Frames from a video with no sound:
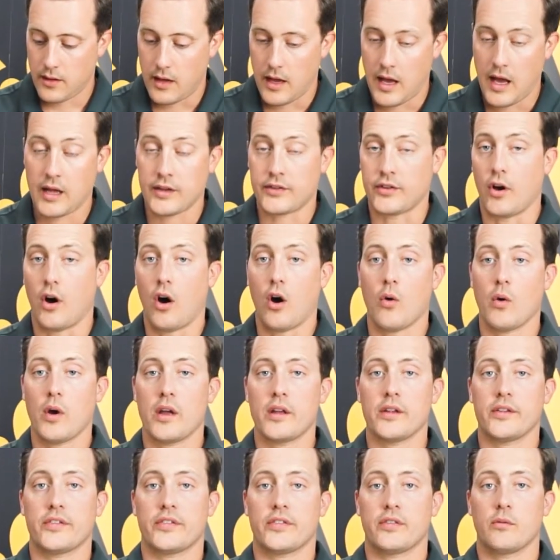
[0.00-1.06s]
As
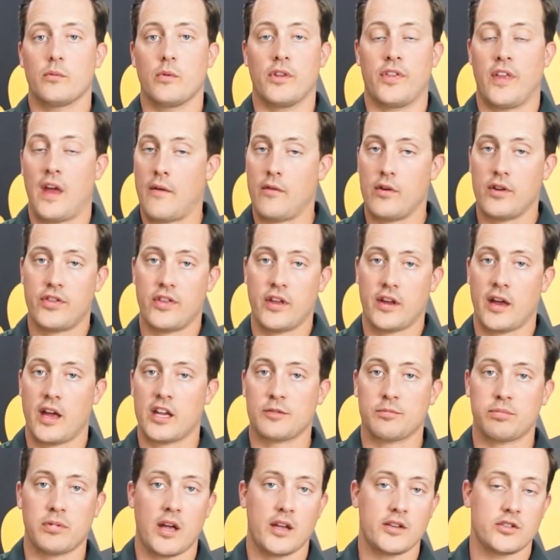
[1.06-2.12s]
always, with everything
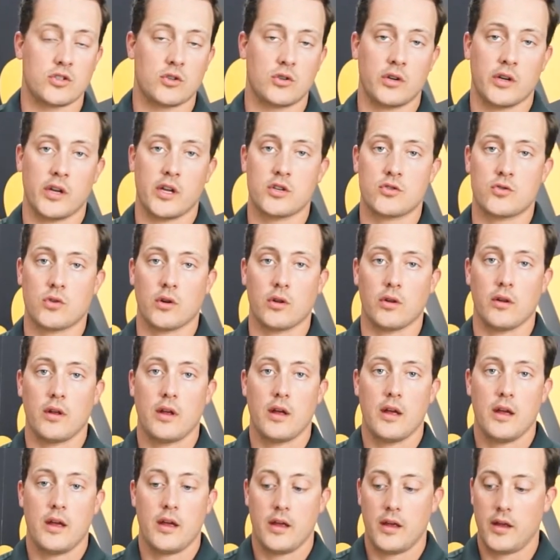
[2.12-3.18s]
S Blaster or E-Drill,
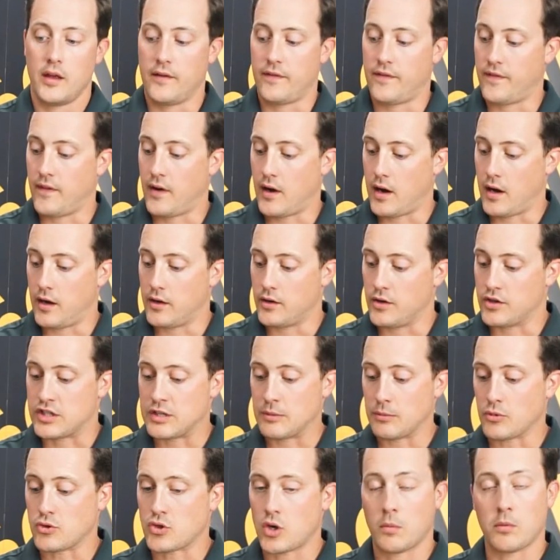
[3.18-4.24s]
if your
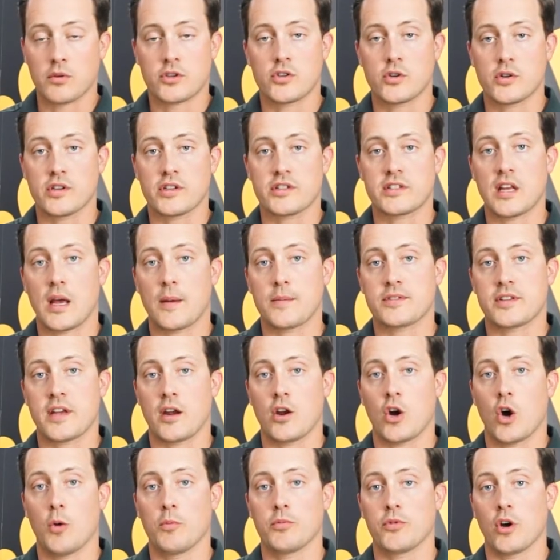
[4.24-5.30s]
simple troubleshooting steps at
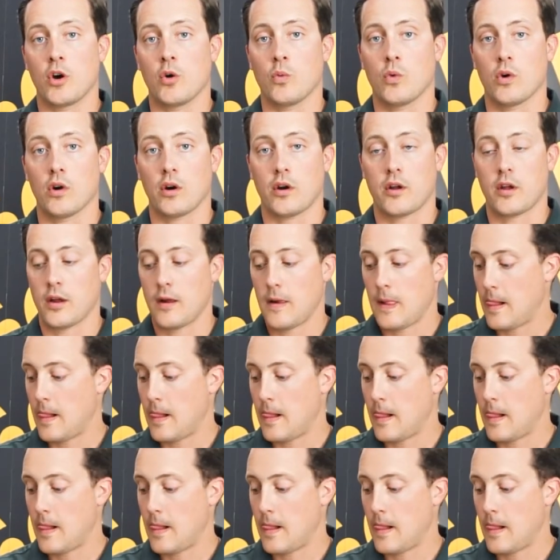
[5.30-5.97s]
home don't work,